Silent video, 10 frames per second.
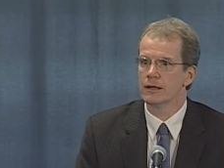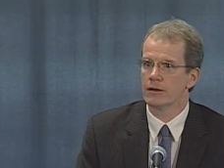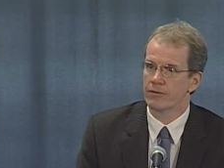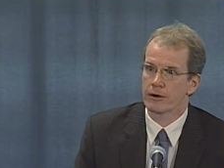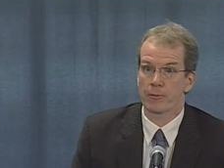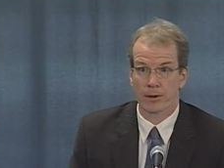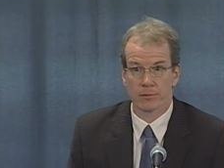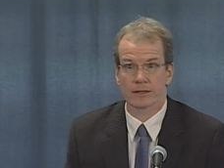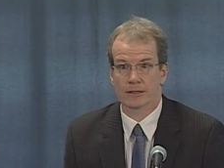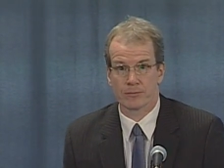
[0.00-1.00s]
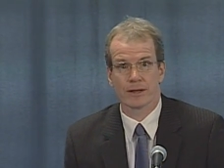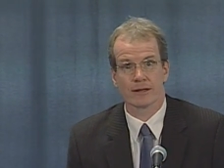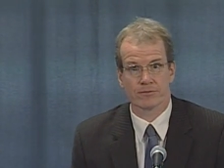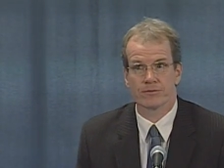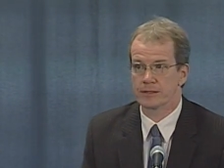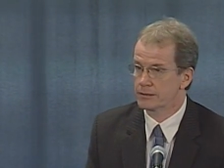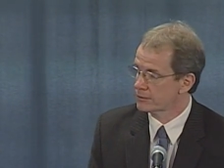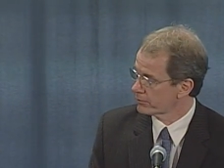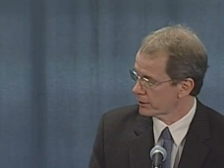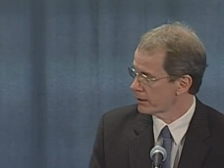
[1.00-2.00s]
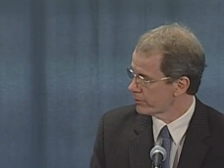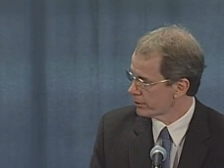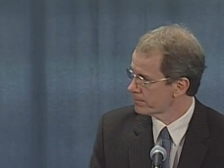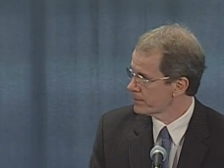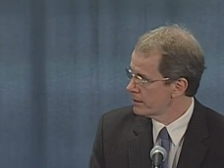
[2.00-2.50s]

a very Republican competitive field for governor.